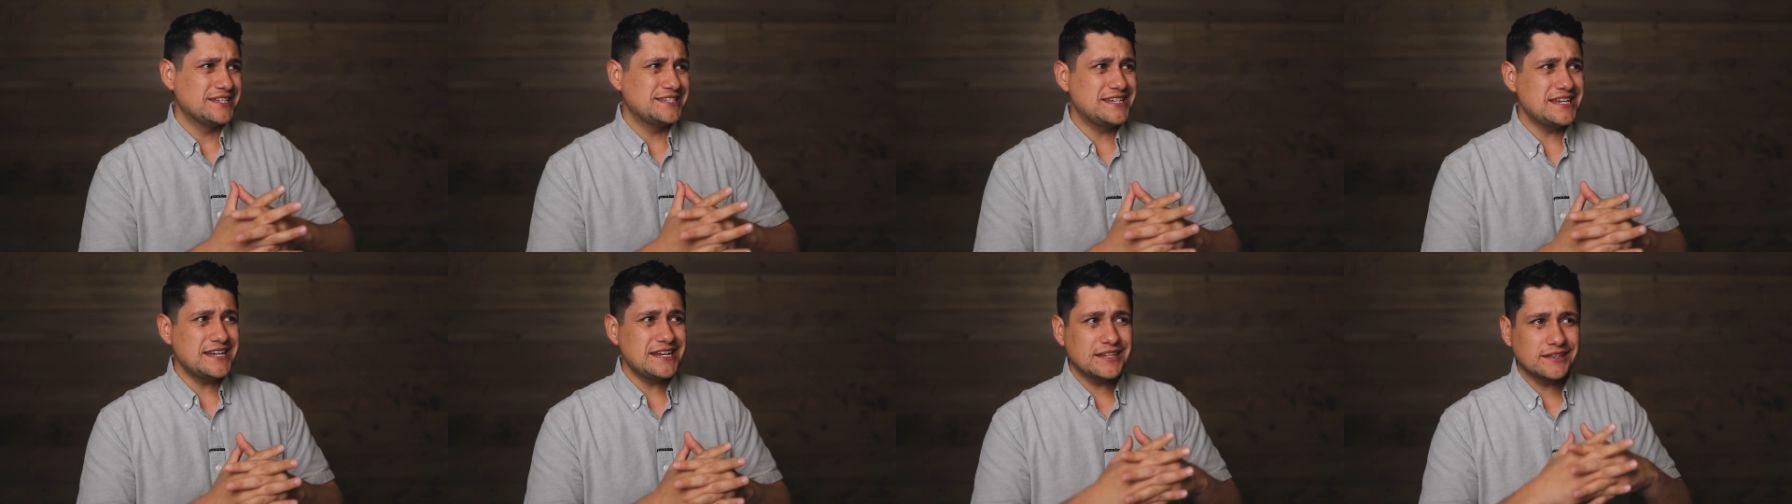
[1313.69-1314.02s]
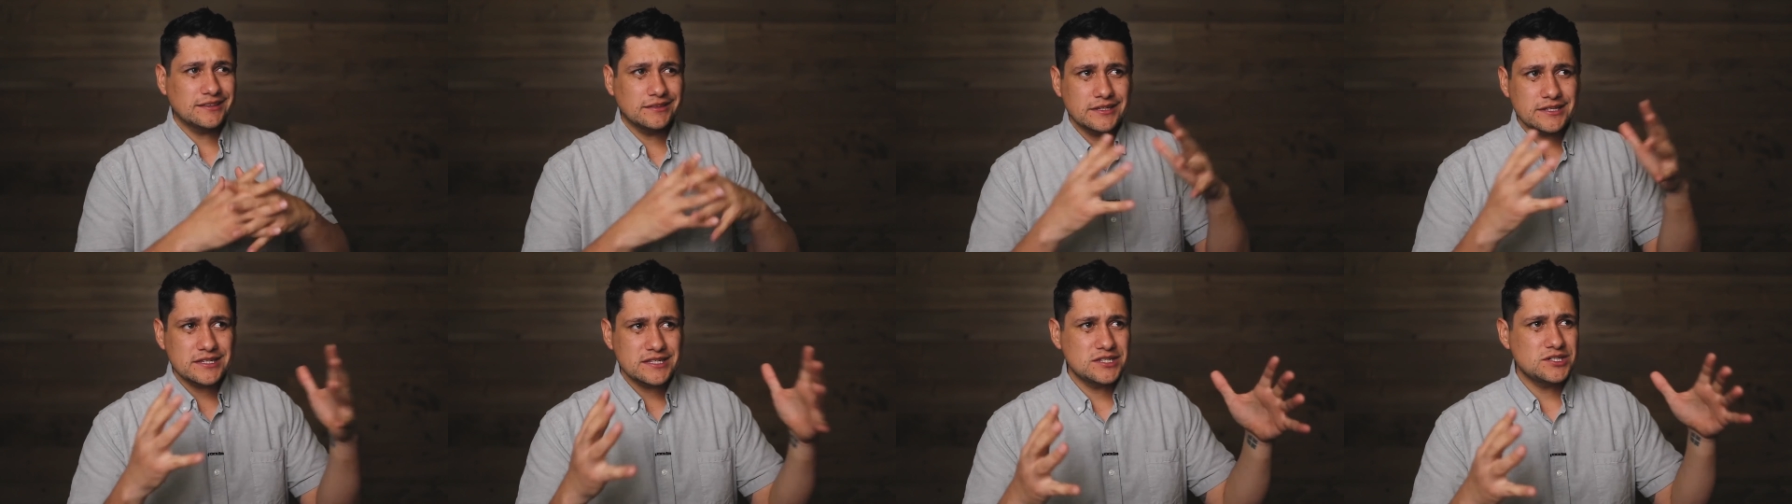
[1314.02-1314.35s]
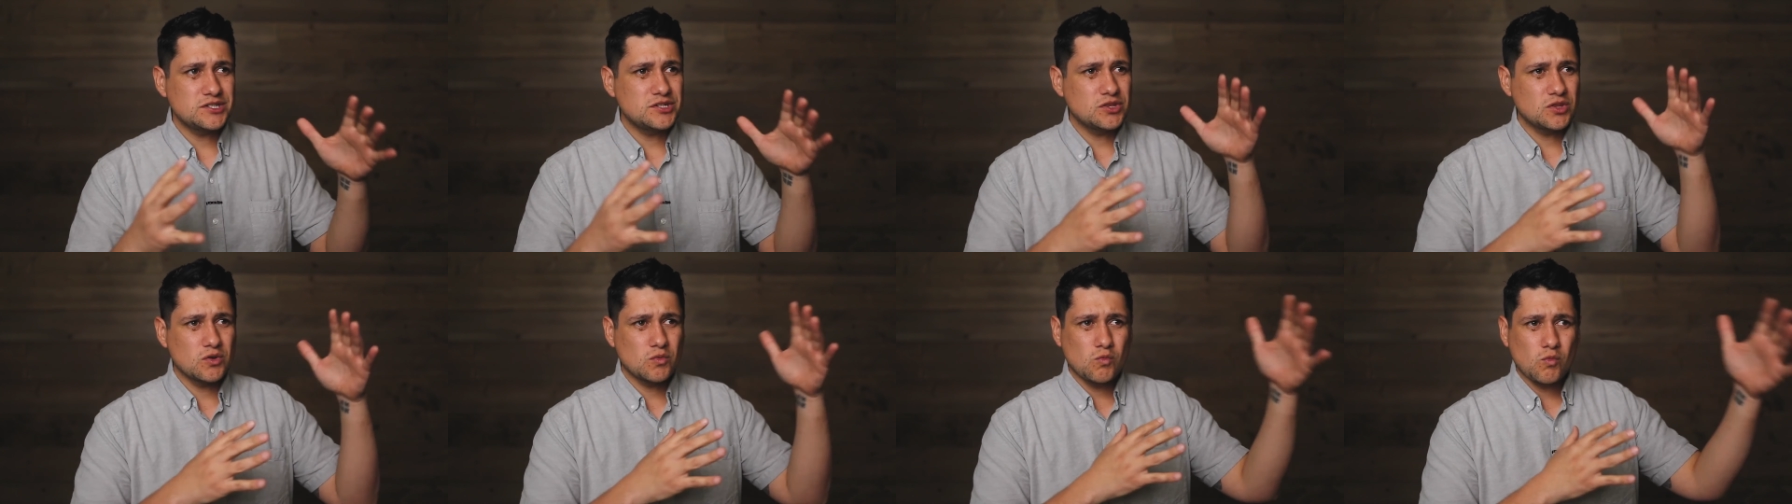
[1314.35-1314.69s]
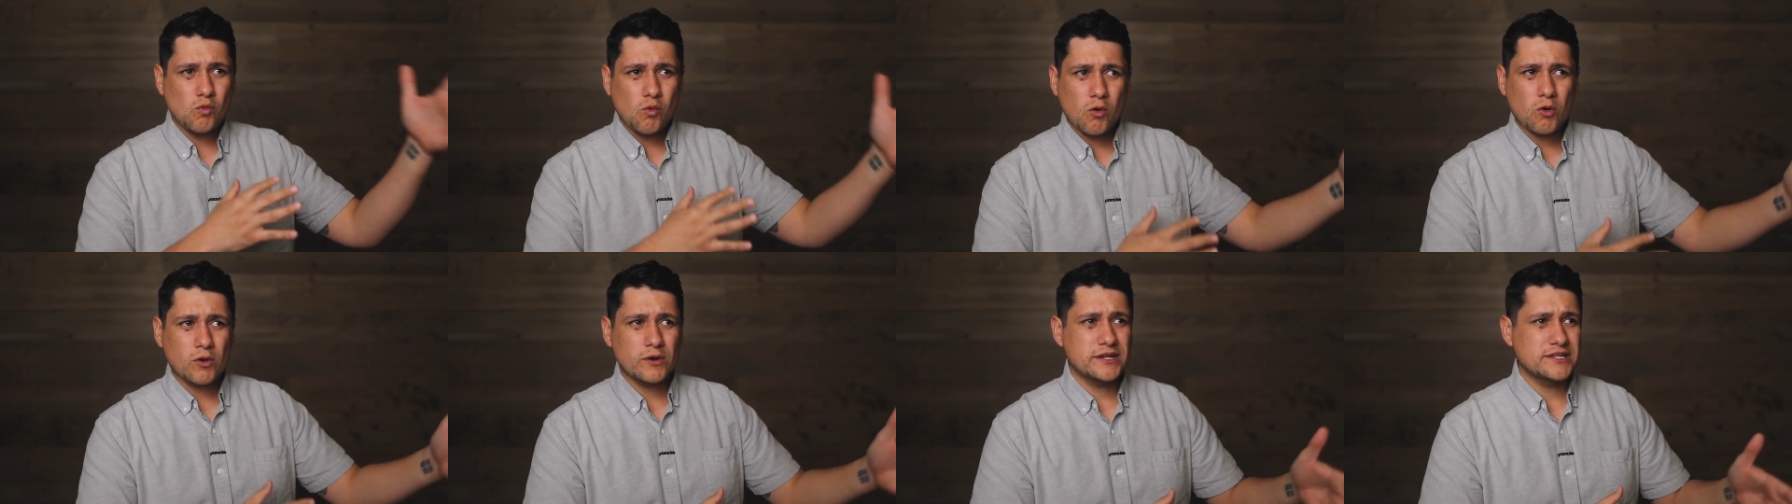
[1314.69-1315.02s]
didn't listen to the
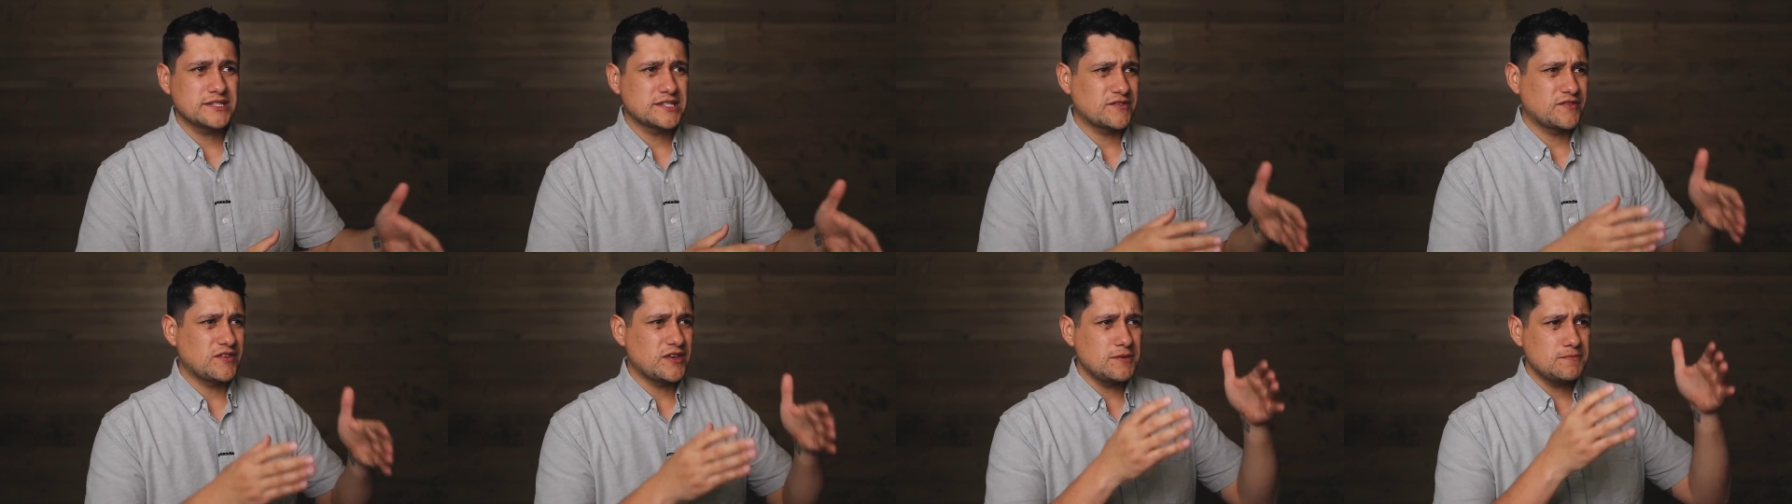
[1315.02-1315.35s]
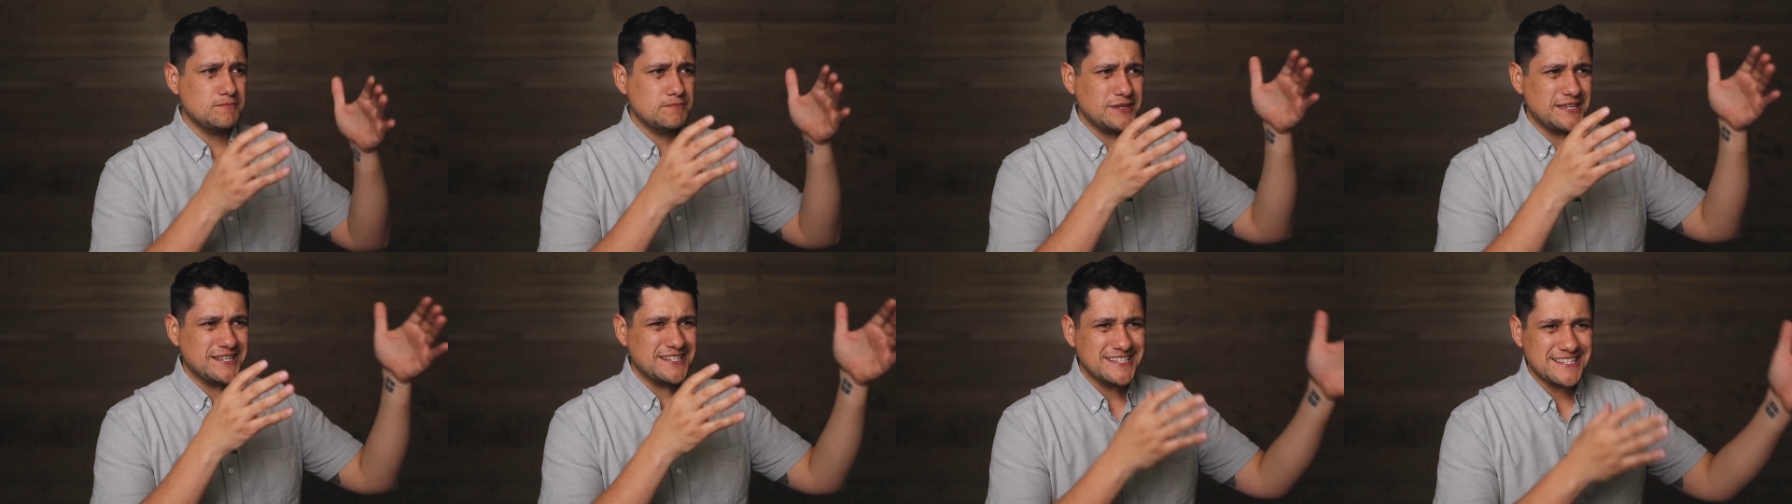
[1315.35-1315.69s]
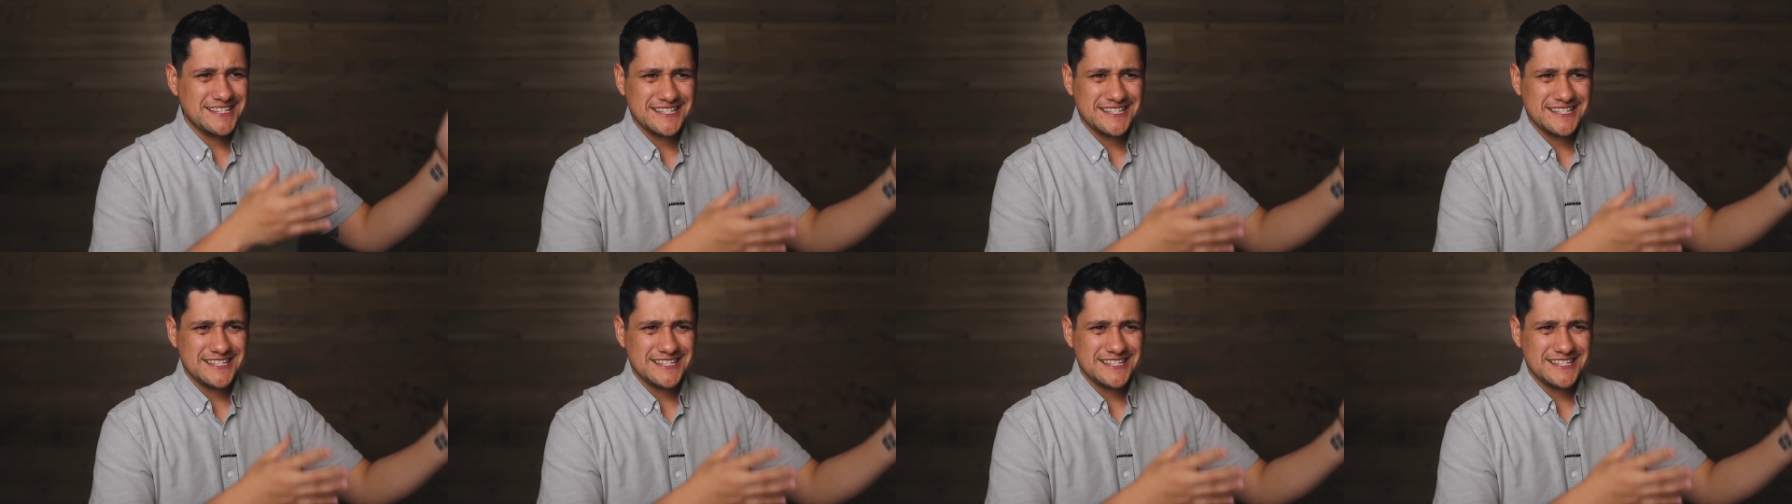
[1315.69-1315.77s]
warnings of him being